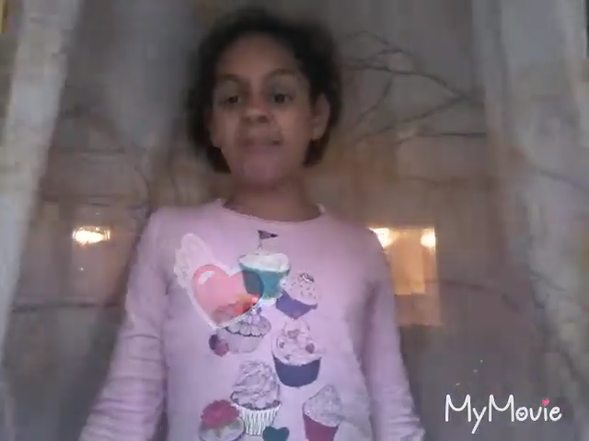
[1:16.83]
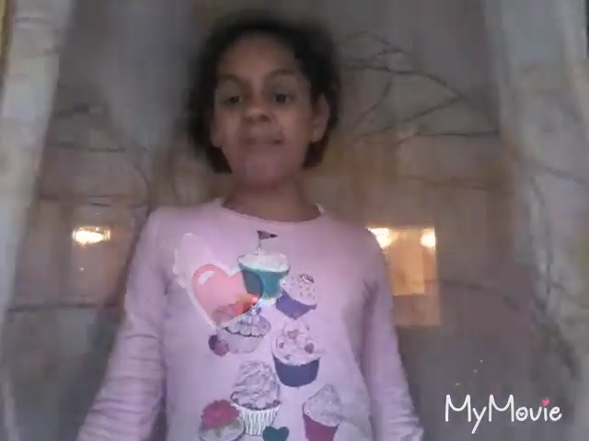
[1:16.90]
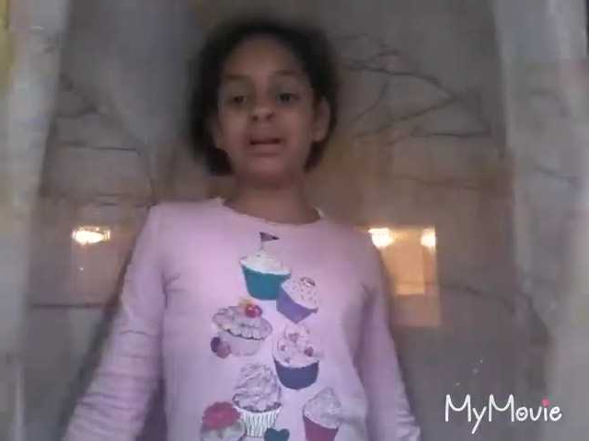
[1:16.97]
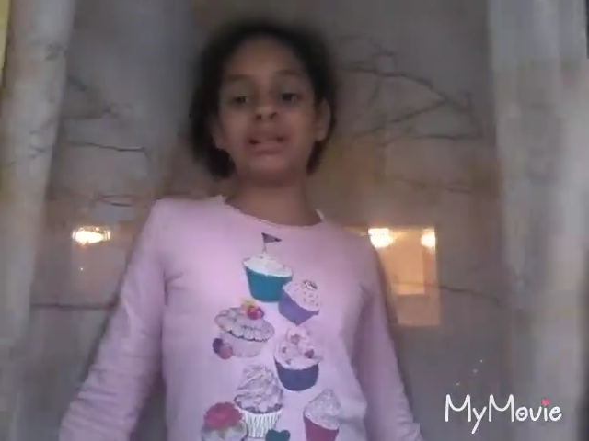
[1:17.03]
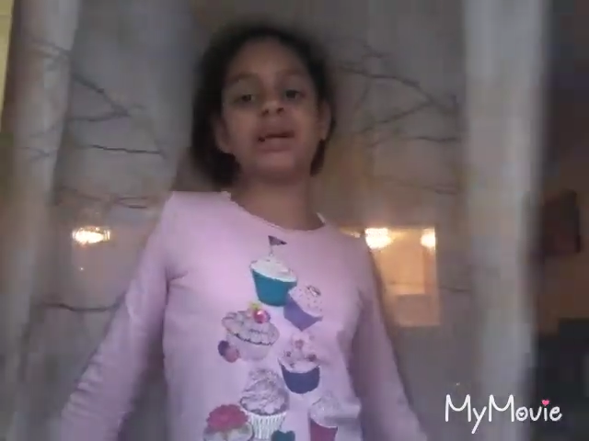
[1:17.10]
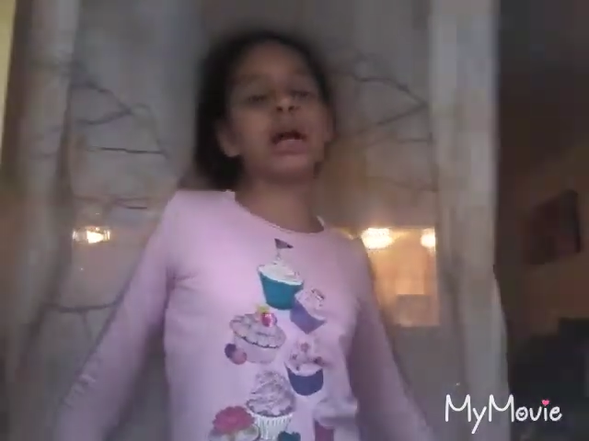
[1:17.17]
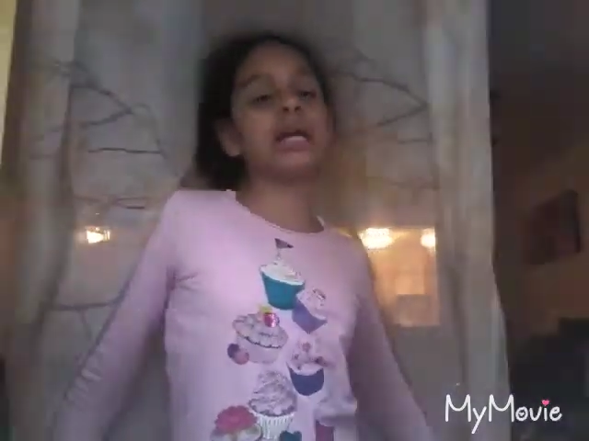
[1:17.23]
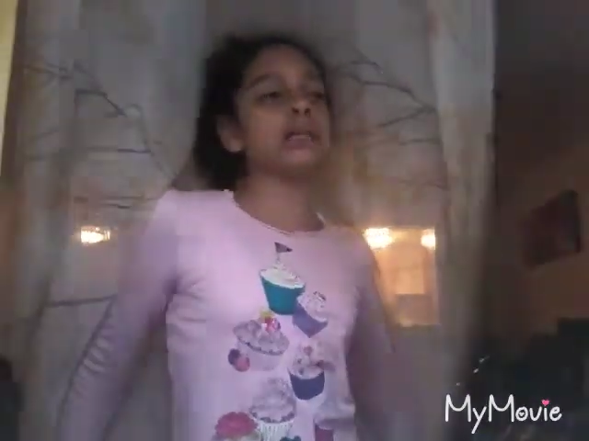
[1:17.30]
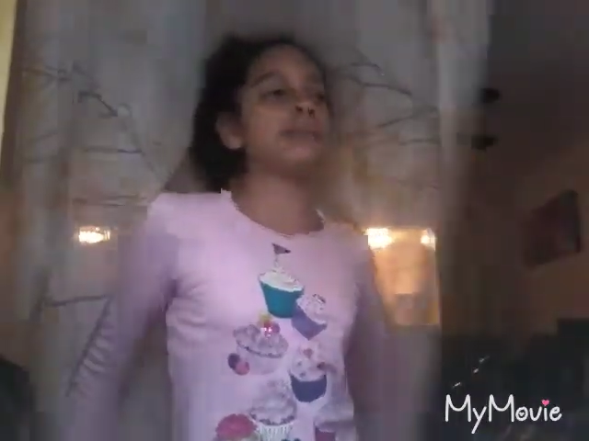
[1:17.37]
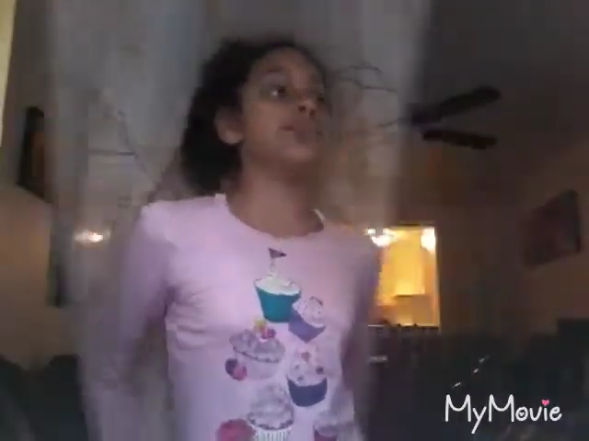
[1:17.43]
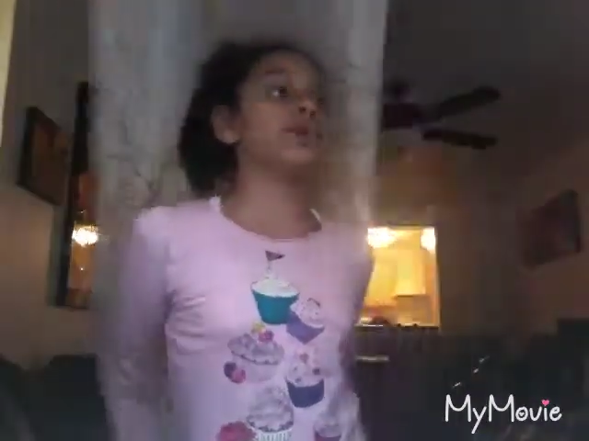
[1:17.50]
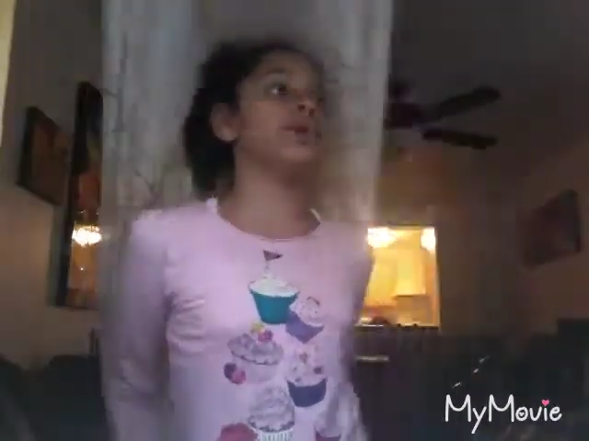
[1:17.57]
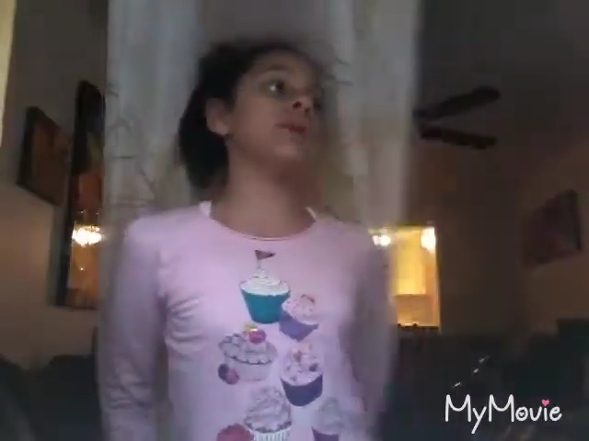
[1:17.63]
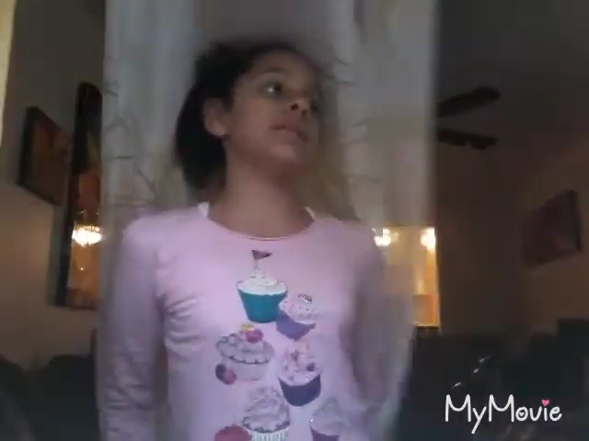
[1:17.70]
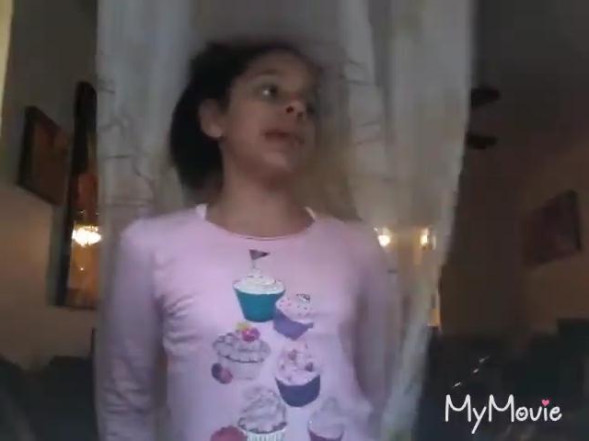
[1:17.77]
my tongue is
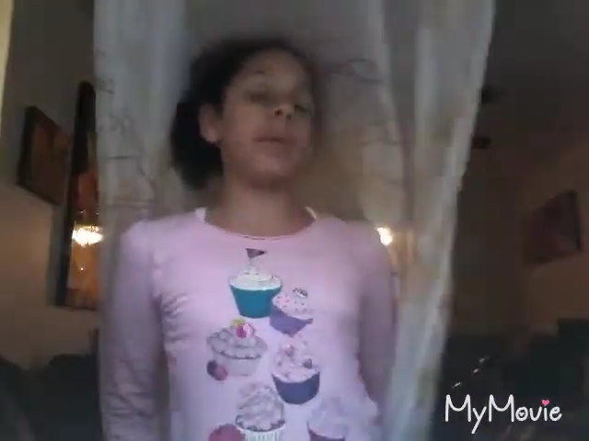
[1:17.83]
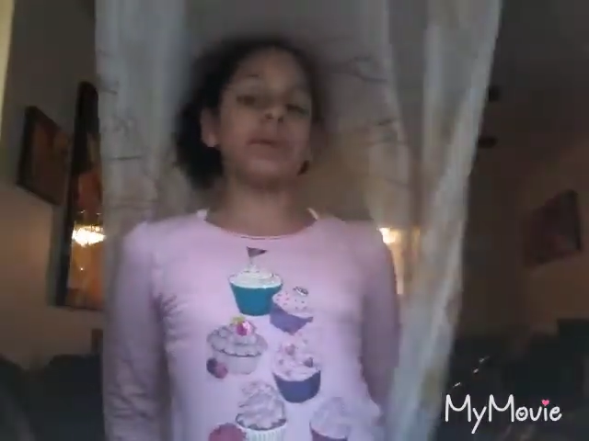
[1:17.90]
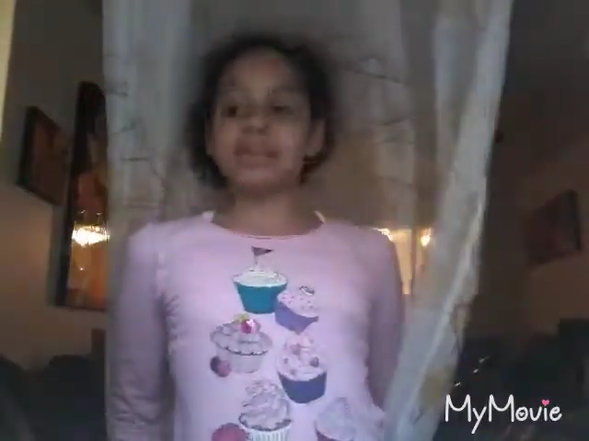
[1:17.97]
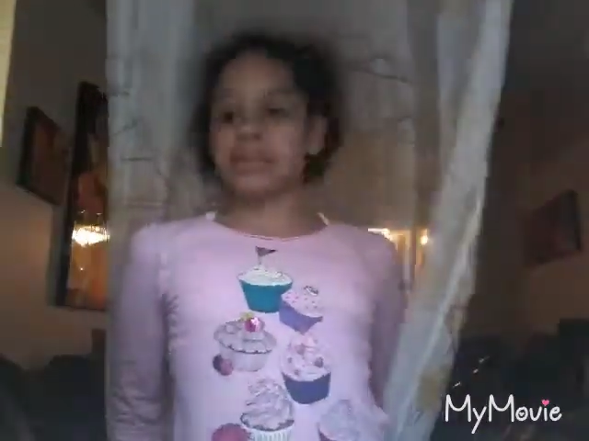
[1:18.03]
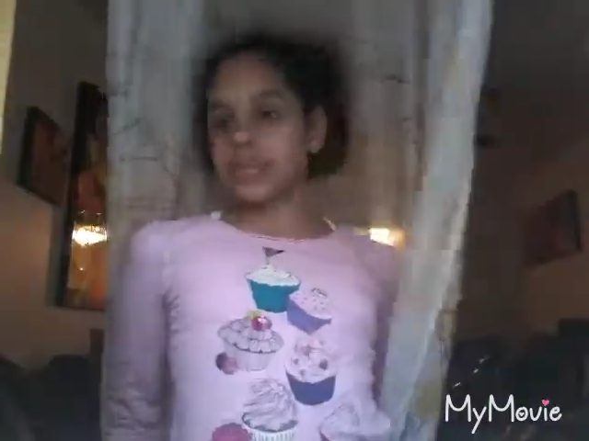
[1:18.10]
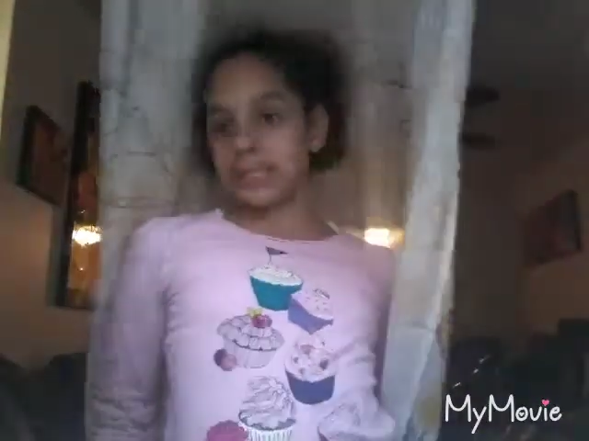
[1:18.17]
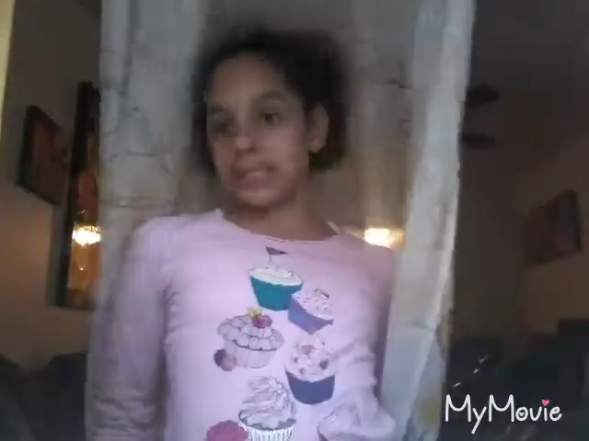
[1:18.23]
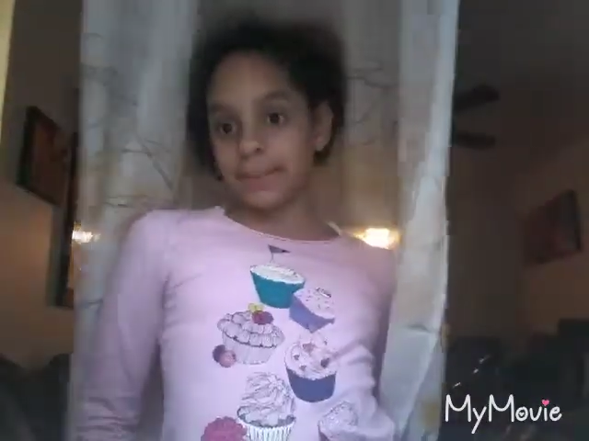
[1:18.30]
blue because I was eating